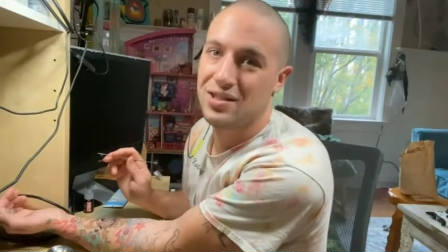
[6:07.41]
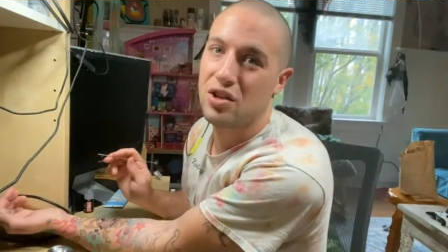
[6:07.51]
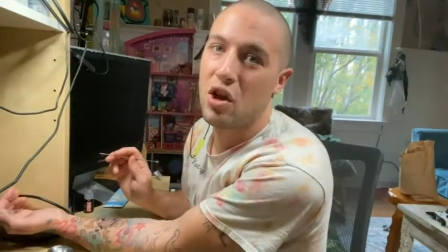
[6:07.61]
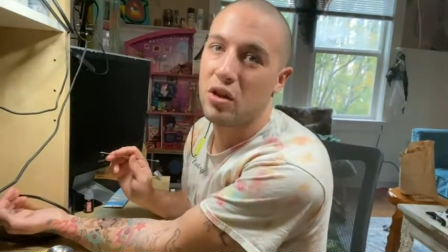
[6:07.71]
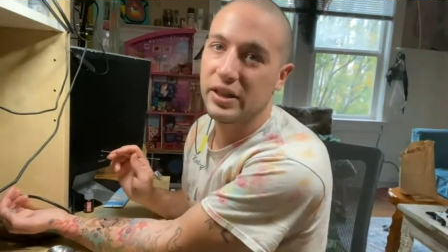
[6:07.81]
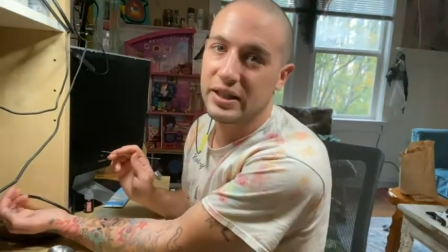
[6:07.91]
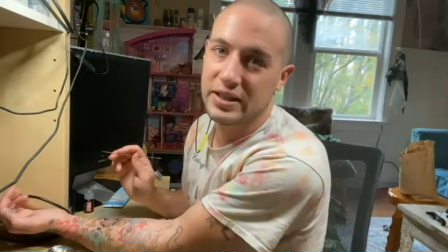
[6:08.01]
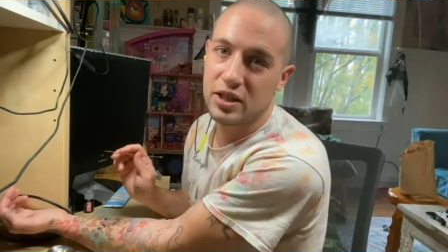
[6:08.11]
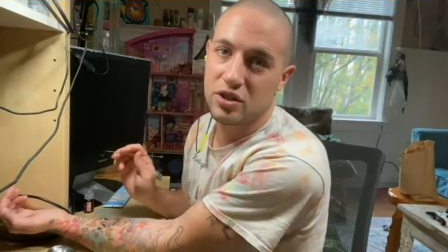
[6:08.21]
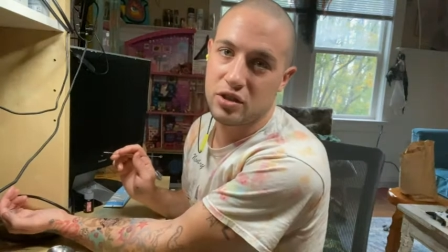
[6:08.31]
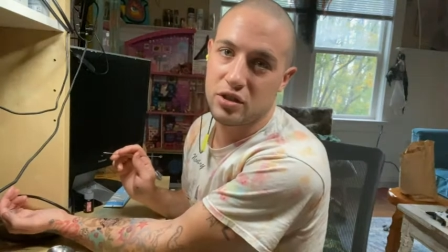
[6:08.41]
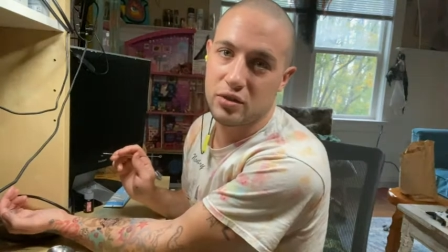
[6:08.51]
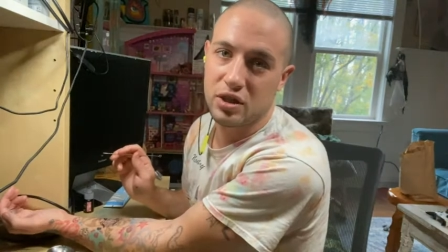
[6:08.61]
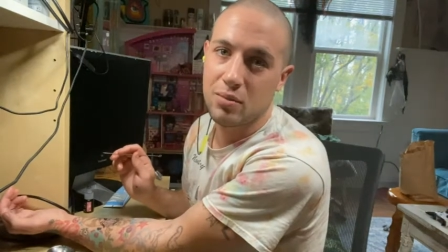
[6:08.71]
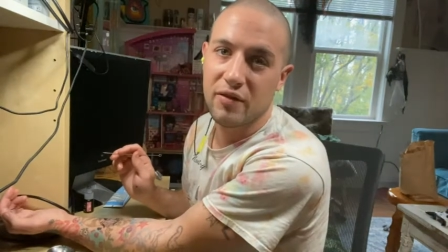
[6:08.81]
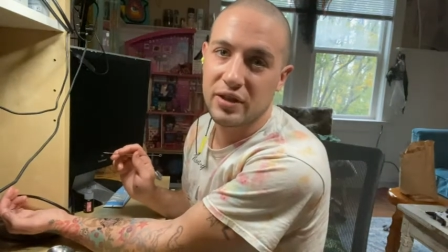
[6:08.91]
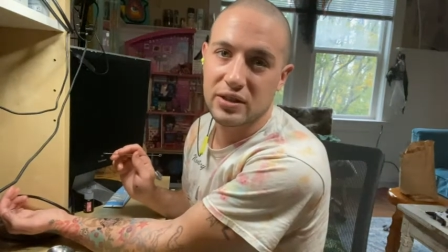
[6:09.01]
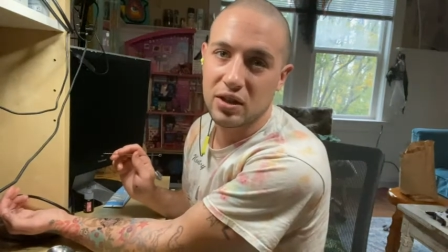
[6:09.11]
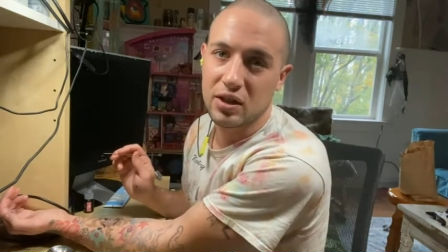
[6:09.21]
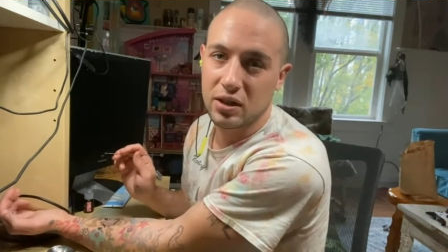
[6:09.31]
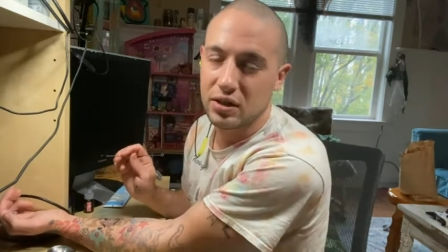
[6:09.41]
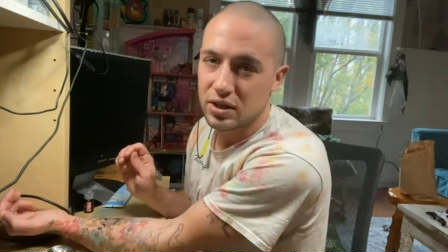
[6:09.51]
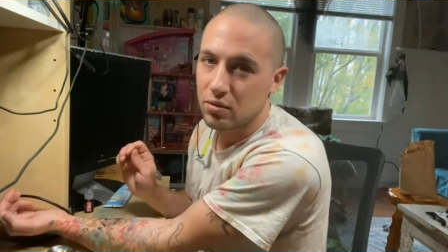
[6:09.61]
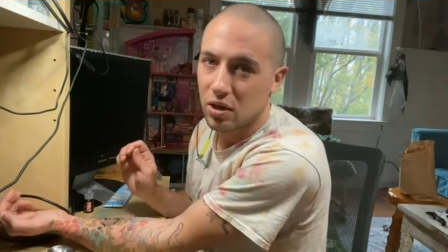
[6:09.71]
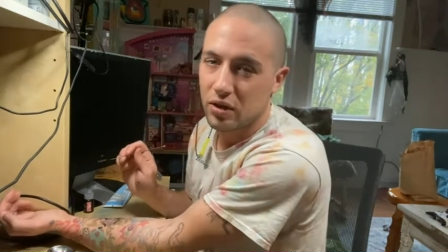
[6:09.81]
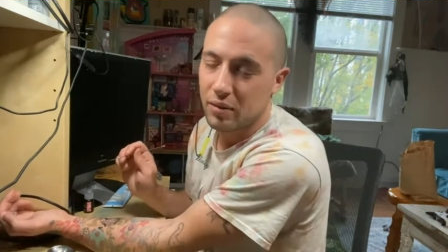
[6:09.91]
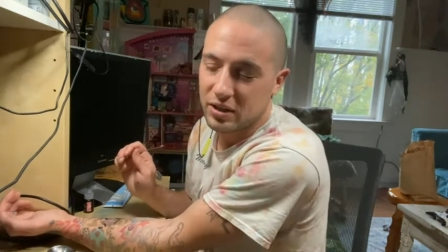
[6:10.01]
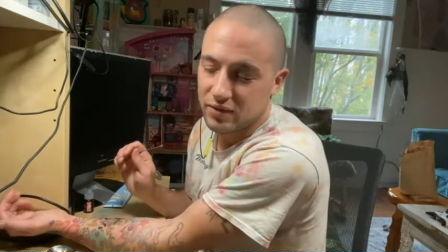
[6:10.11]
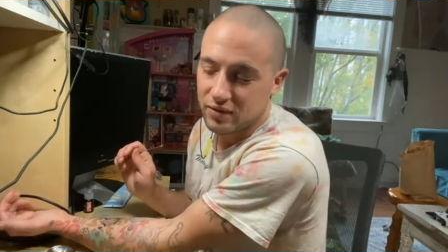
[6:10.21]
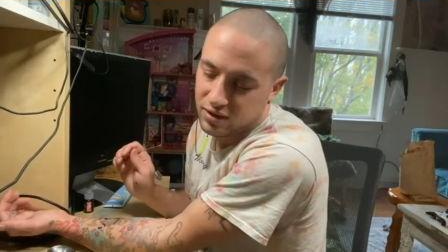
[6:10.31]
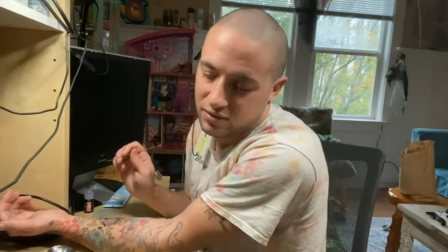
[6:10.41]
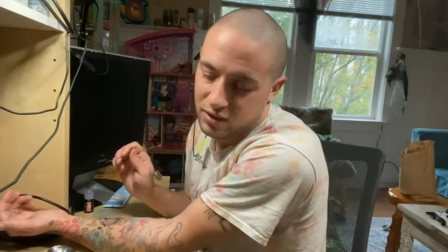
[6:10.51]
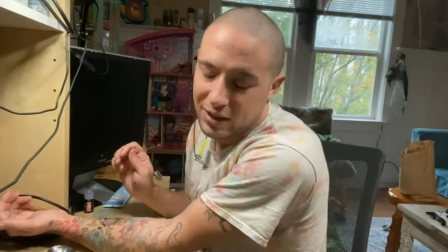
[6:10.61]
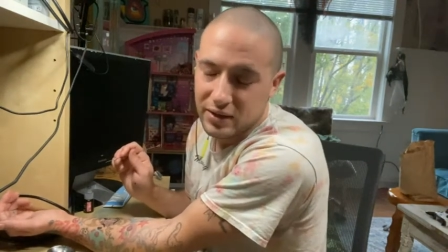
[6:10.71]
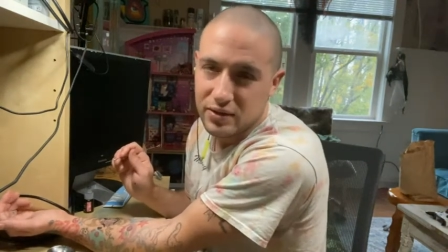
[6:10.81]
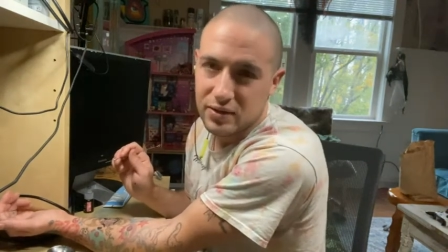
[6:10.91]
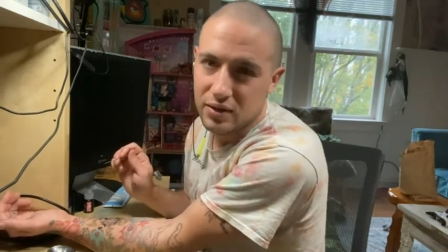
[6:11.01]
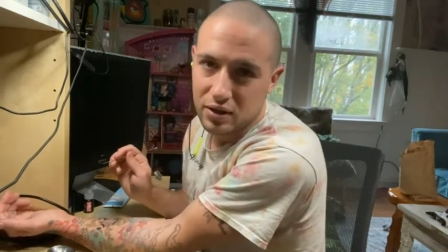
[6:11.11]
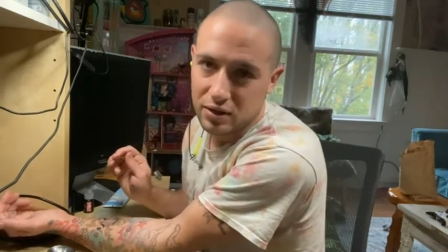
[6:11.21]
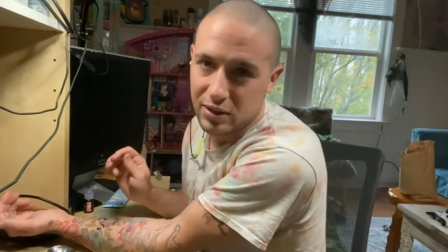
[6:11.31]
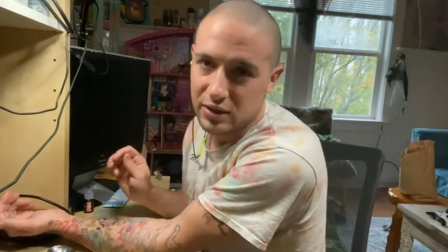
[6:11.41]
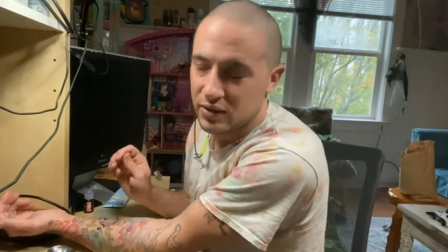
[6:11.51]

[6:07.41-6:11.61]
colonization. There's some of it's good. I mean, it depends. It all depends.